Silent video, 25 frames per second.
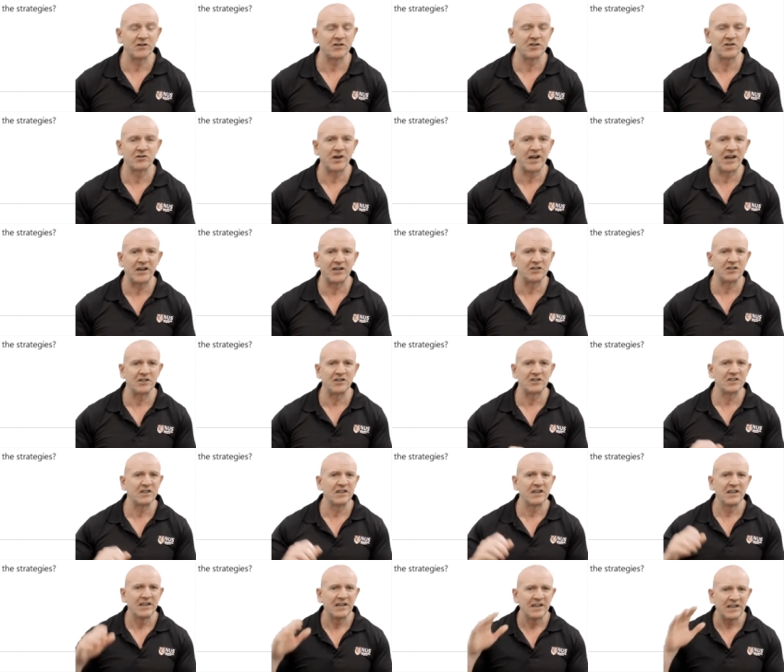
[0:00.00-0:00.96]
of strategies?
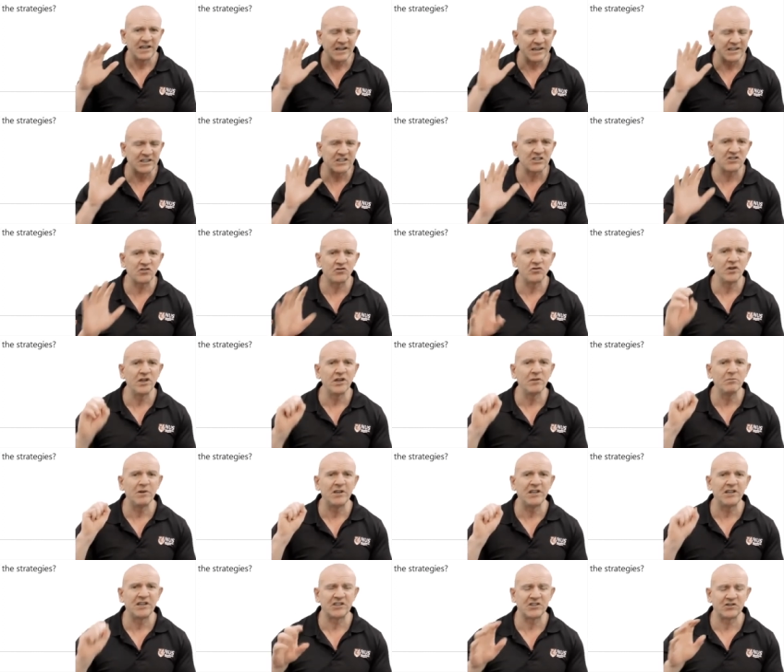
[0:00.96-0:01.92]

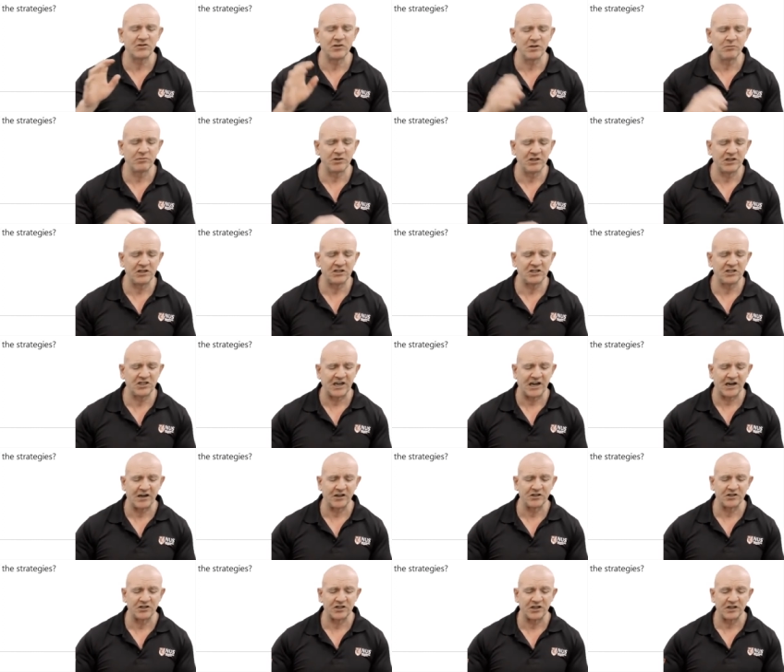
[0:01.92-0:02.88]
Extremely, extremely
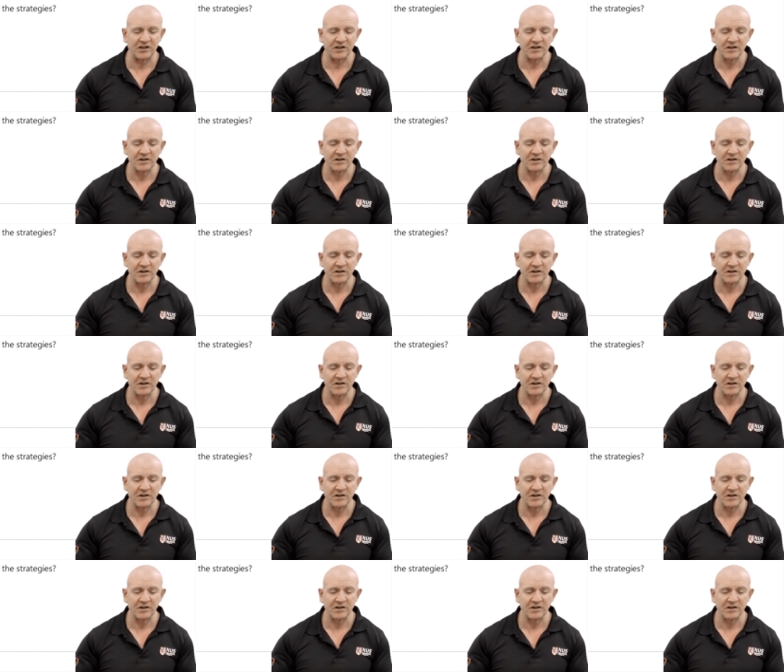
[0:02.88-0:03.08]
challenging.